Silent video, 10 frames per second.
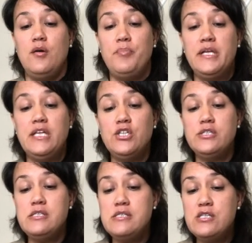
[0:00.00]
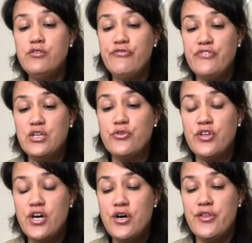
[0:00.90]
But he could still feel
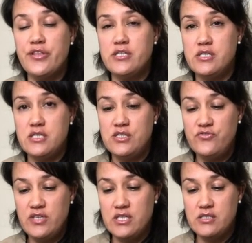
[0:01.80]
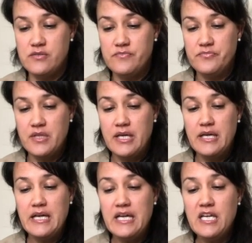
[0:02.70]
the earth under his feet.
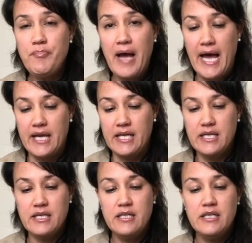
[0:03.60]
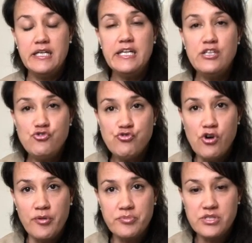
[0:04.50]
In a panic, he
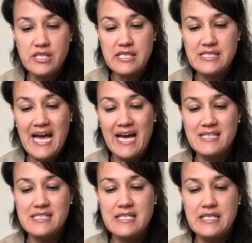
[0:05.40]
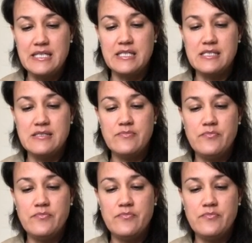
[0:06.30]
dropped to his hands and knees.